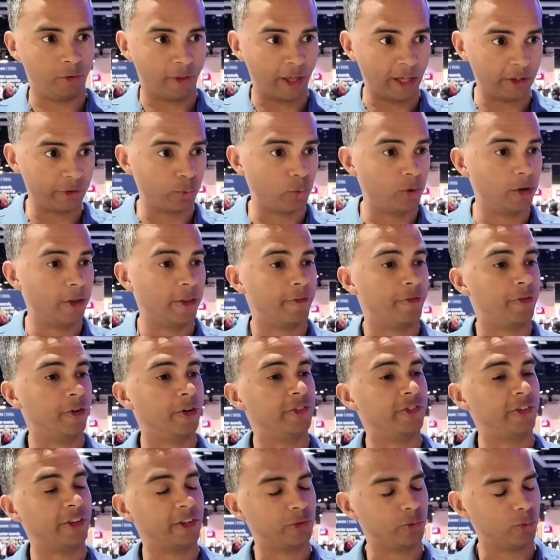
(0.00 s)
that's one of the
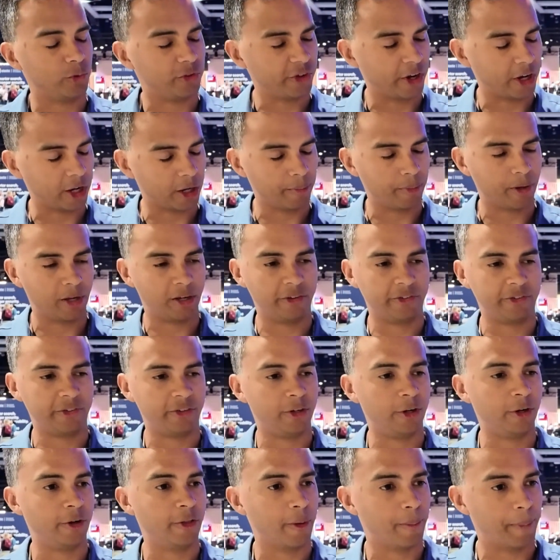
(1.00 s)
first things we talk about is
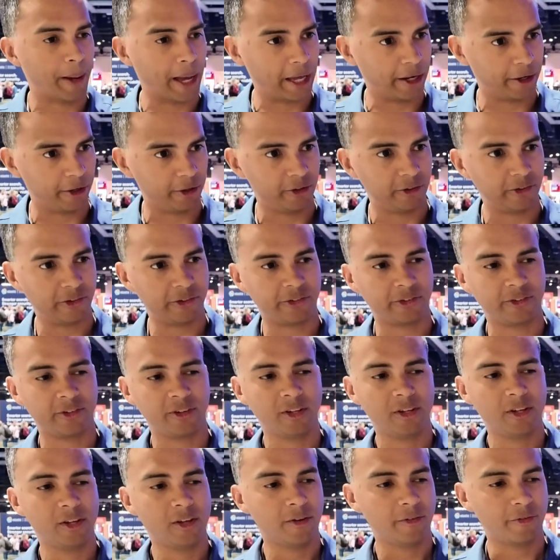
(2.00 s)
here are the patterns
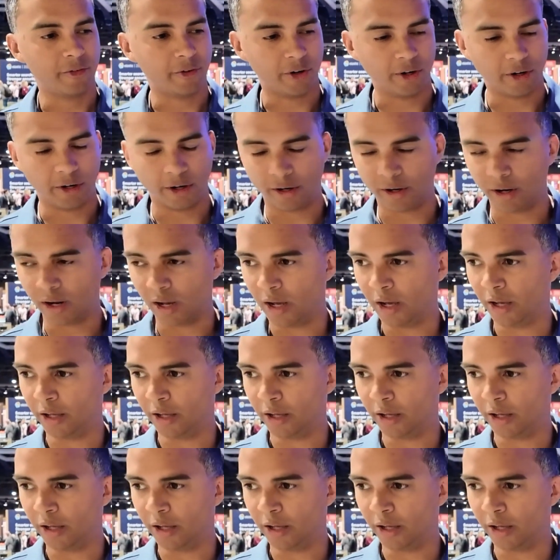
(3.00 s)
for